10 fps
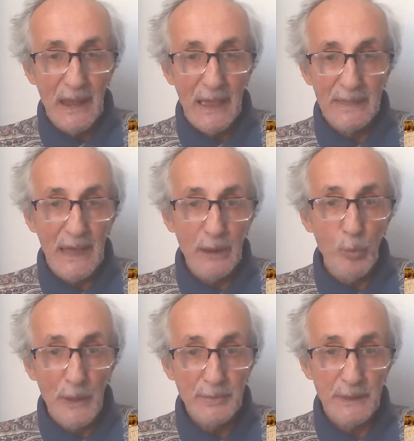And I
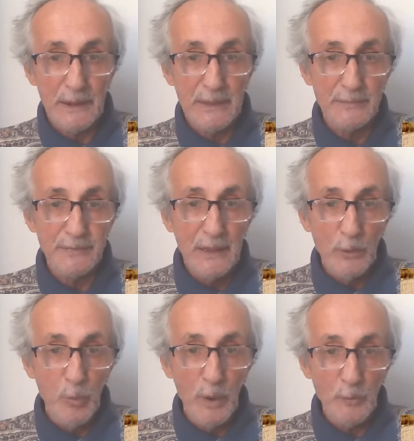wonder if
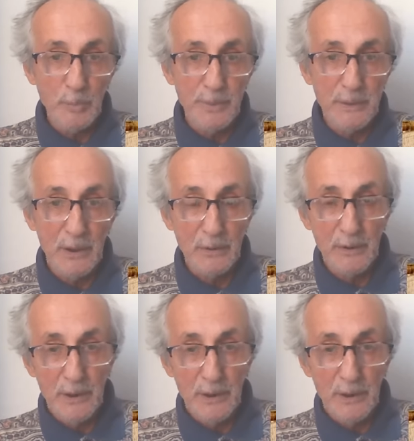what would be a